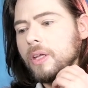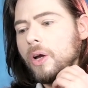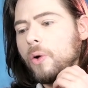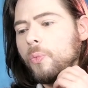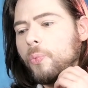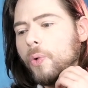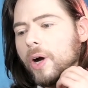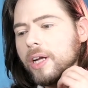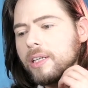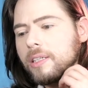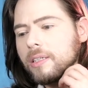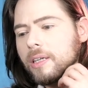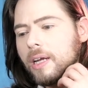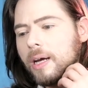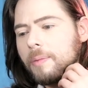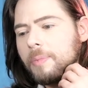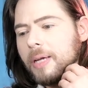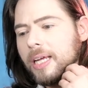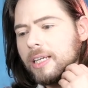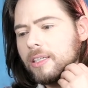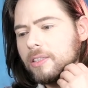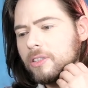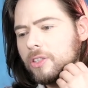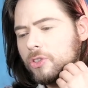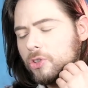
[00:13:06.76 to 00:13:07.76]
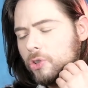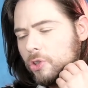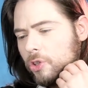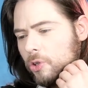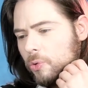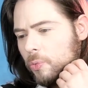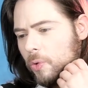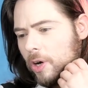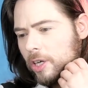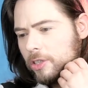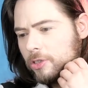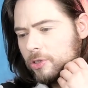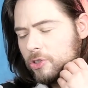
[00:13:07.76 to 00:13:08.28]
What I mean, do you
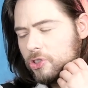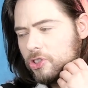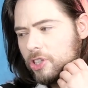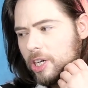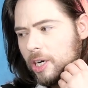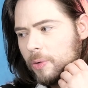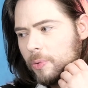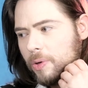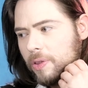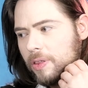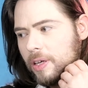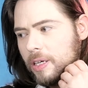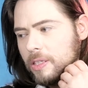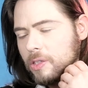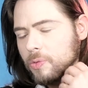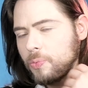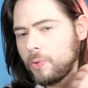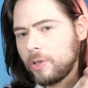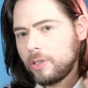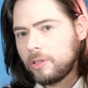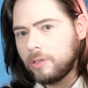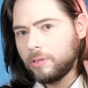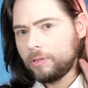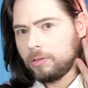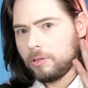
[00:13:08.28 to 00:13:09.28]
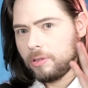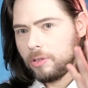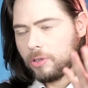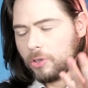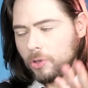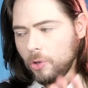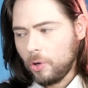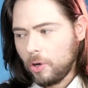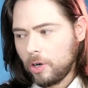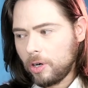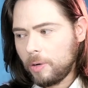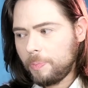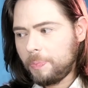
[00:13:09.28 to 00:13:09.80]
want to share with us what
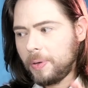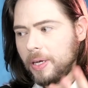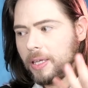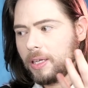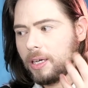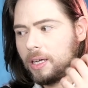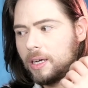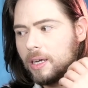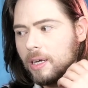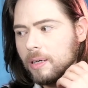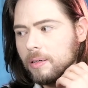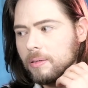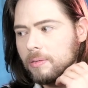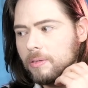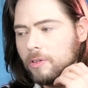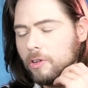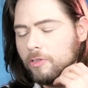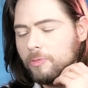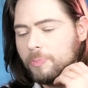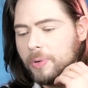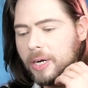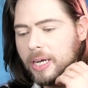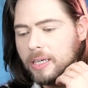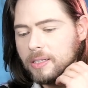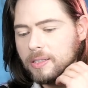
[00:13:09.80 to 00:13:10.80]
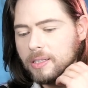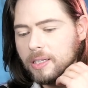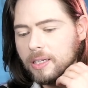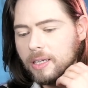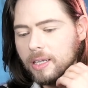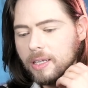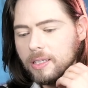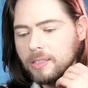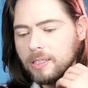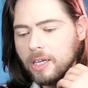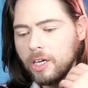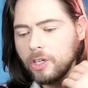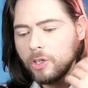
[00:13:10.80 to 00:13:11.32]
your opinion of Brexit
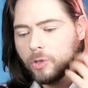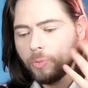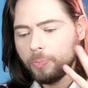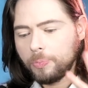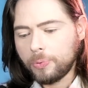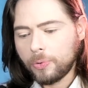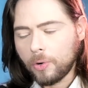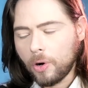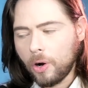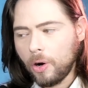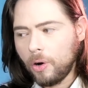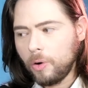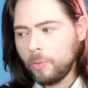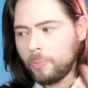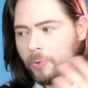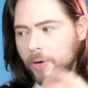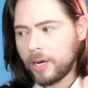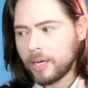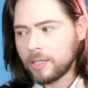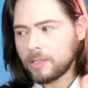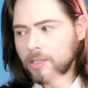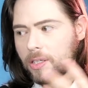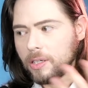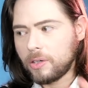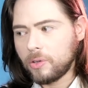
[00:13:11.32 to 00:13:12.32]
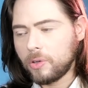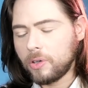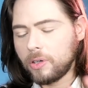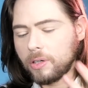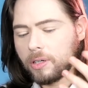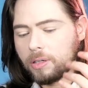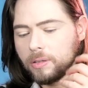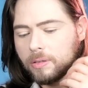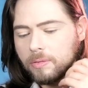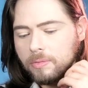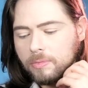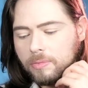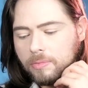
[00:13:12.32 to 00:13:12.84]
is? Are you pro Brexit
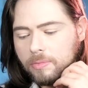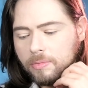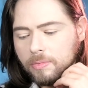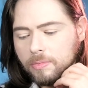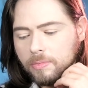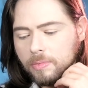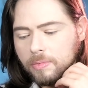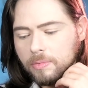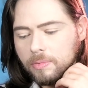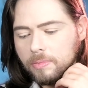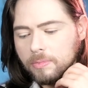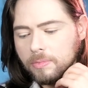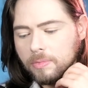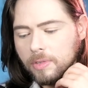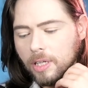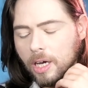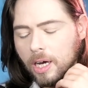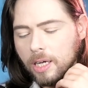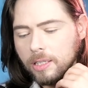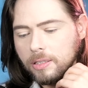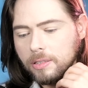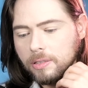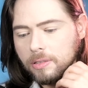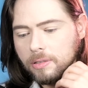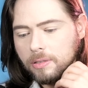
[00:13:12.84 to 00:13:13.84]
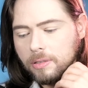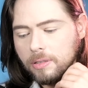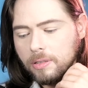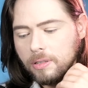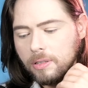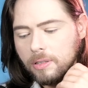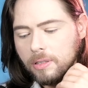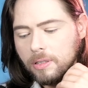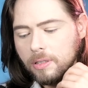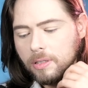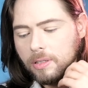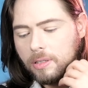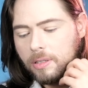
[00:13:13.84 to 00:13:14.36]
or not?
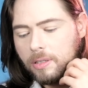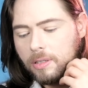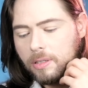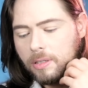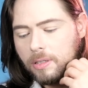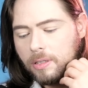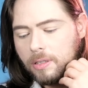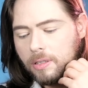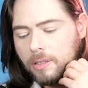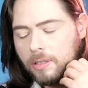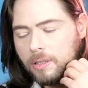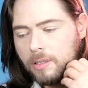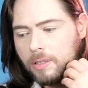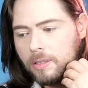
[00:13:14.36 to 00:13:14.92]
I